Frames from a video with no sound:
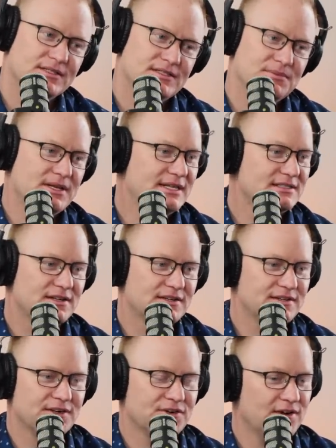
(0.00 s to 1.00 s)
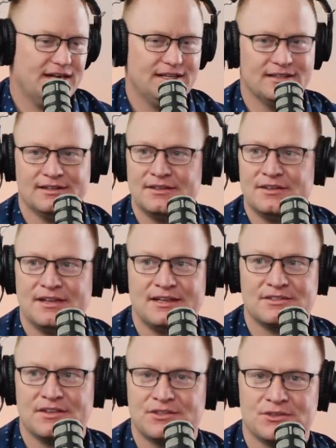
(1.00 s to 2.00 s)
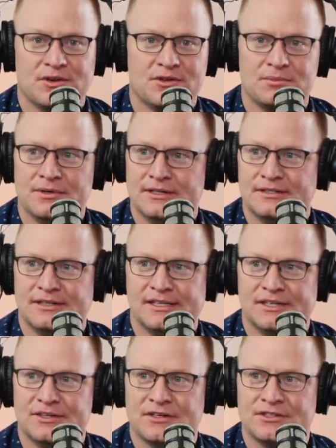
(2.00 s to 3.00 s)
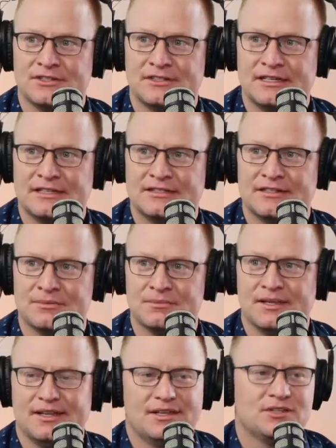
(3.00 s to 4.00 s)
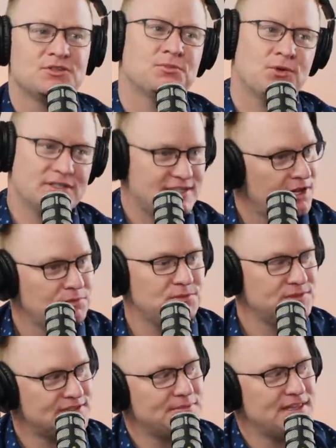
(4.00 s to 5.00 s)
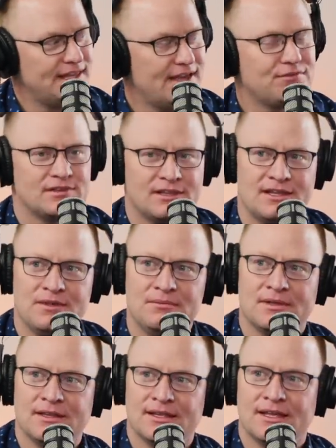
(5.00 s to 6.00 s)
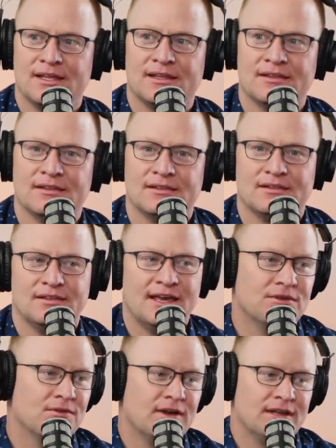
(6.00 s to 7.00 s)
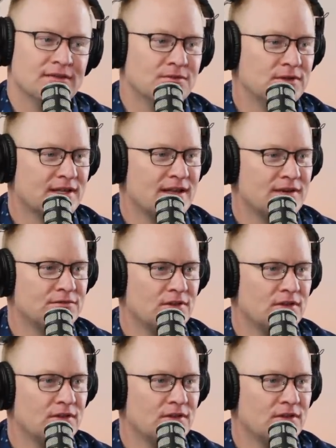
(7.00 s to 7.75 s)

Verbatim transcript: some days they're they're great, and then other days are on the struggle bus. You know, you just need some mm -hmm. sports helped with some of that for them, and and yeah, you're right. What kind of